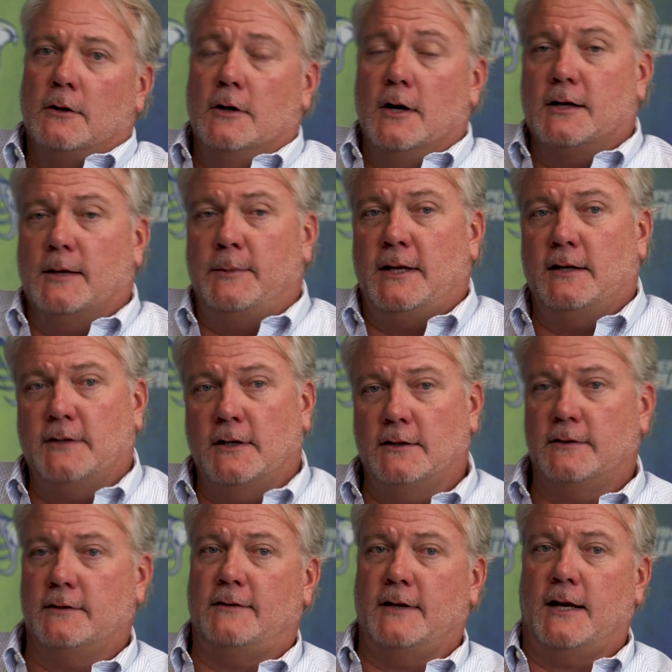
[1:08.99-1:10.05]
look, I mean, at the end
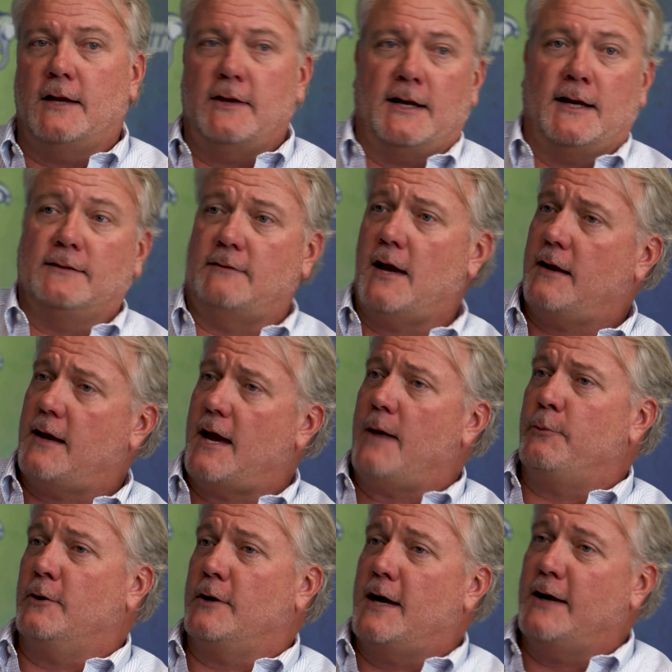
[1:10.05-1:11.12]
of the day, they got debt
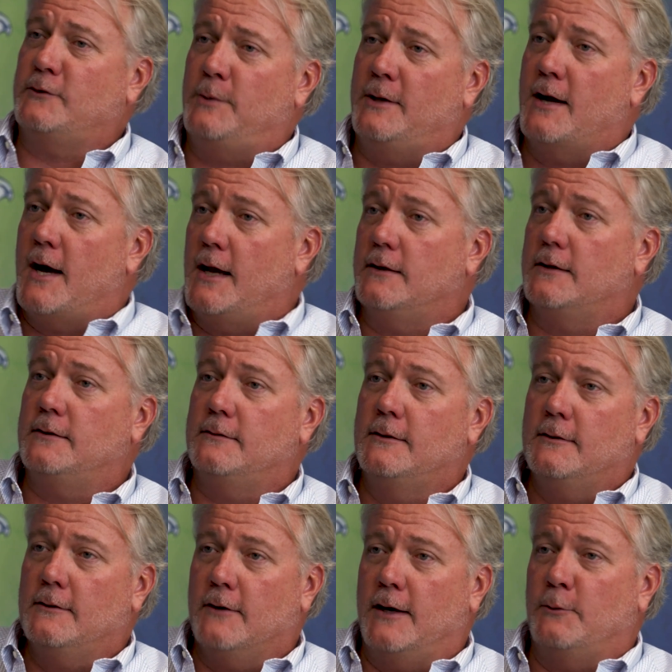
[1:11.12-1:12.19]
capital guys behind it,
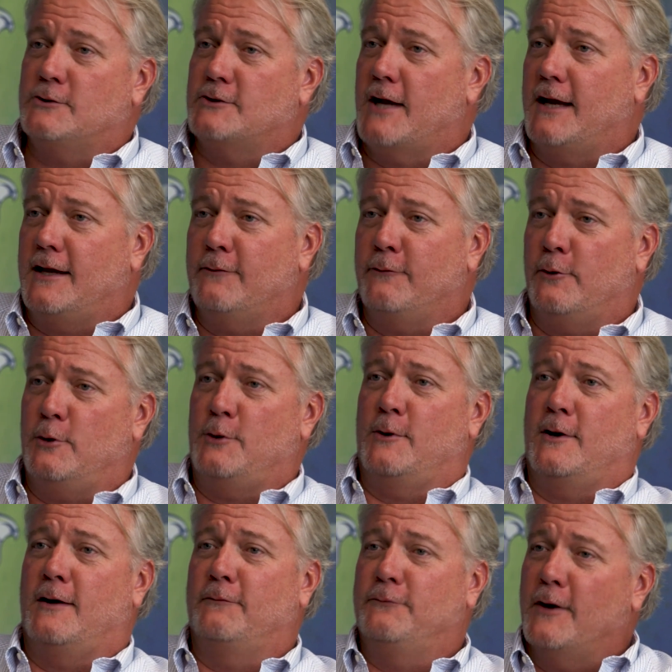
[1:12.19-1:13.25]
right? Which I get really
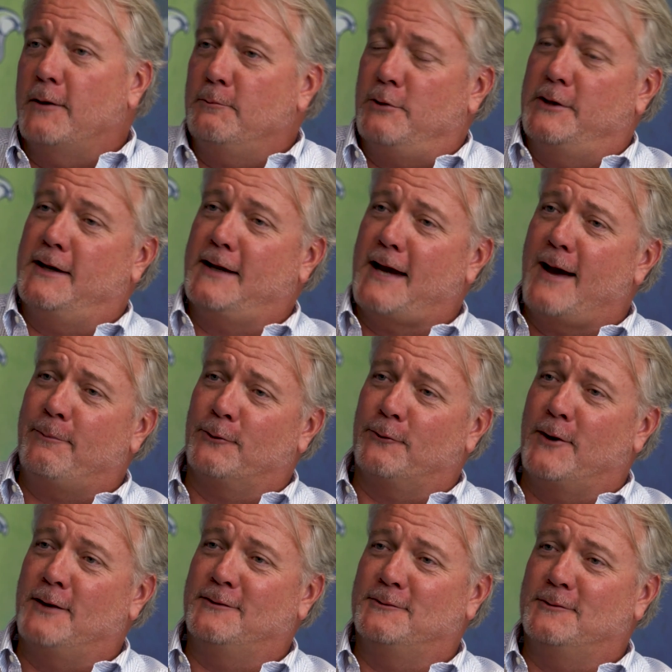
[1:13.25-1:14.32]
well. I've done plenty of capital
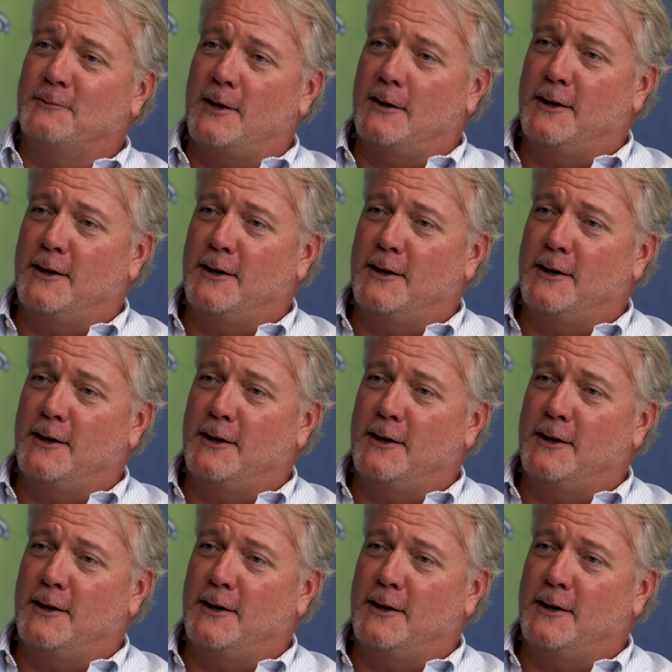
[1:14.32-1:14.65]
raises in my